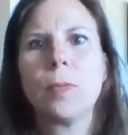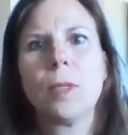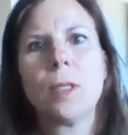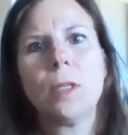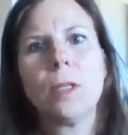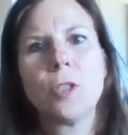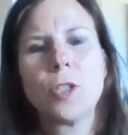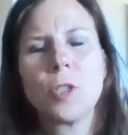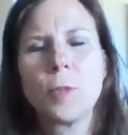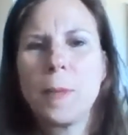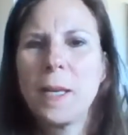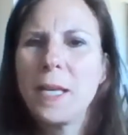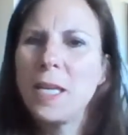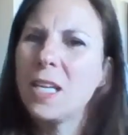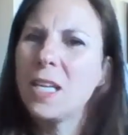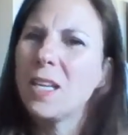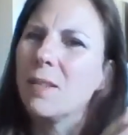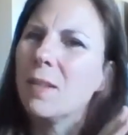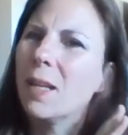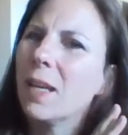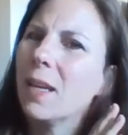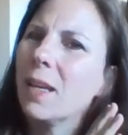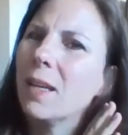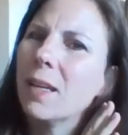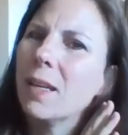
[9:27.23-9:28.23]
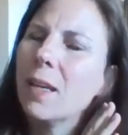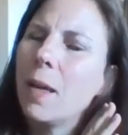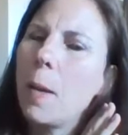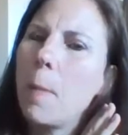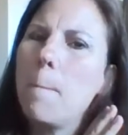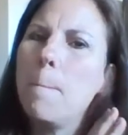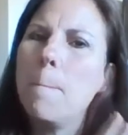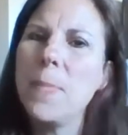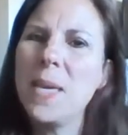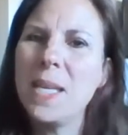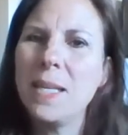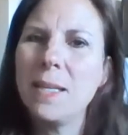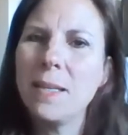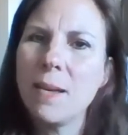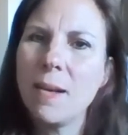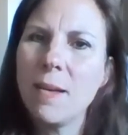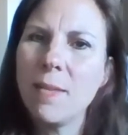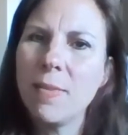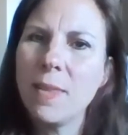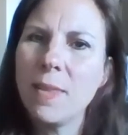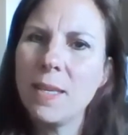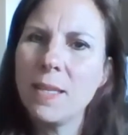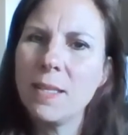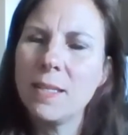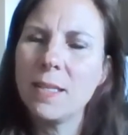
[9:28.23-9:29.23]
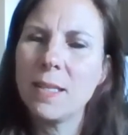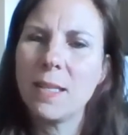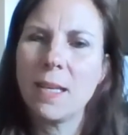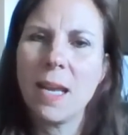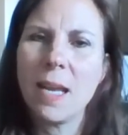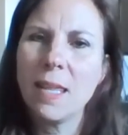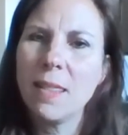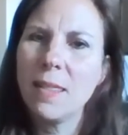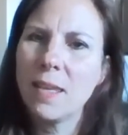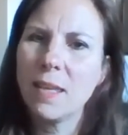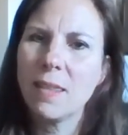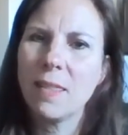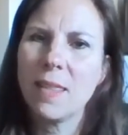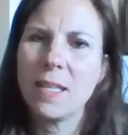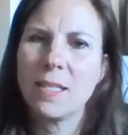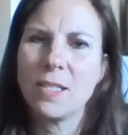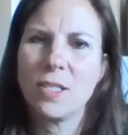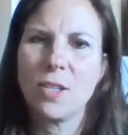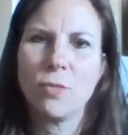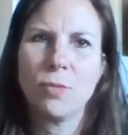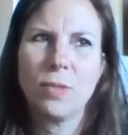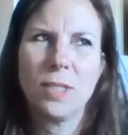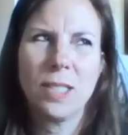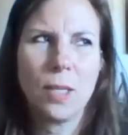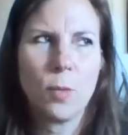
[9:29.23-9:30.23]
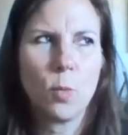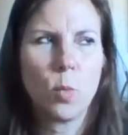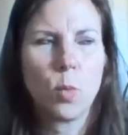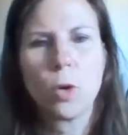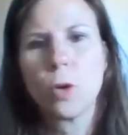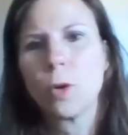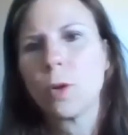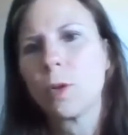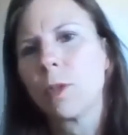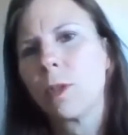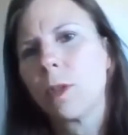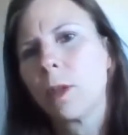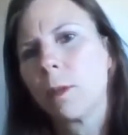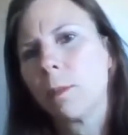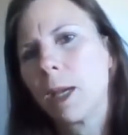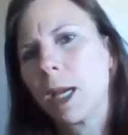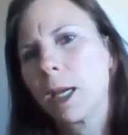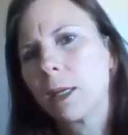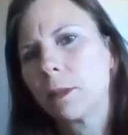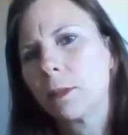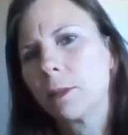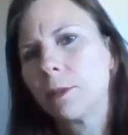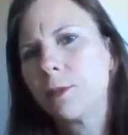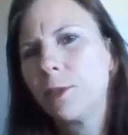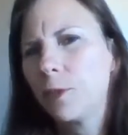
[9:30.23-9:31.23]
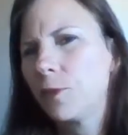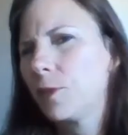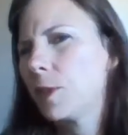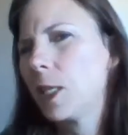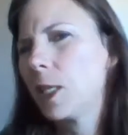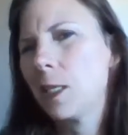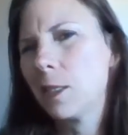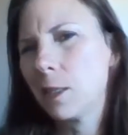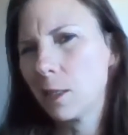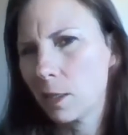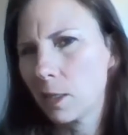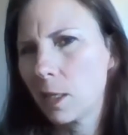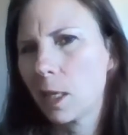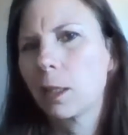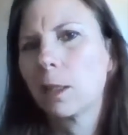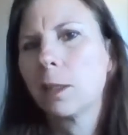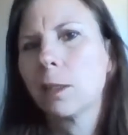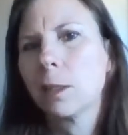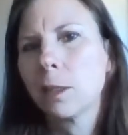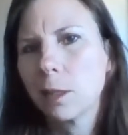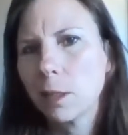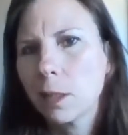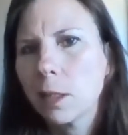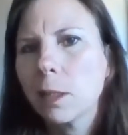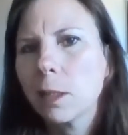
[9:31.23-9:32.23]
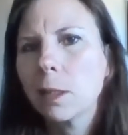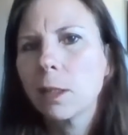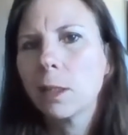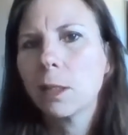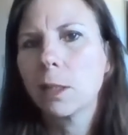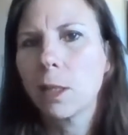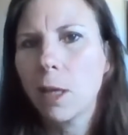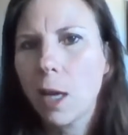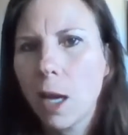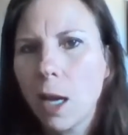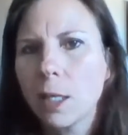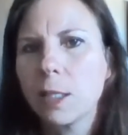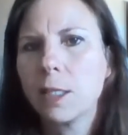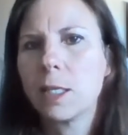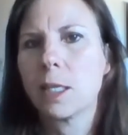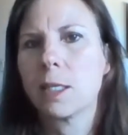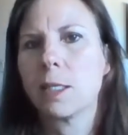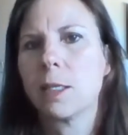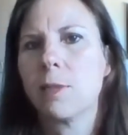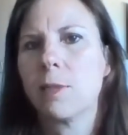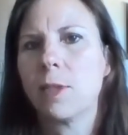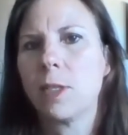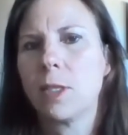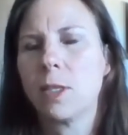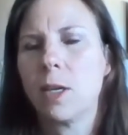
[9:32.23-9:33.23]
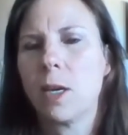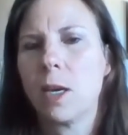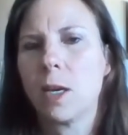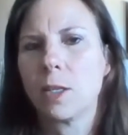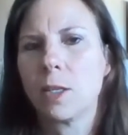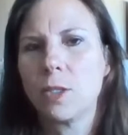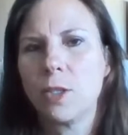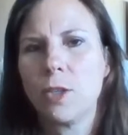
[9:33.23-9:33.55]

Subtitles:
You're spending like a minute on this, and I think that's only worth about 15 seconds in the context of the talk.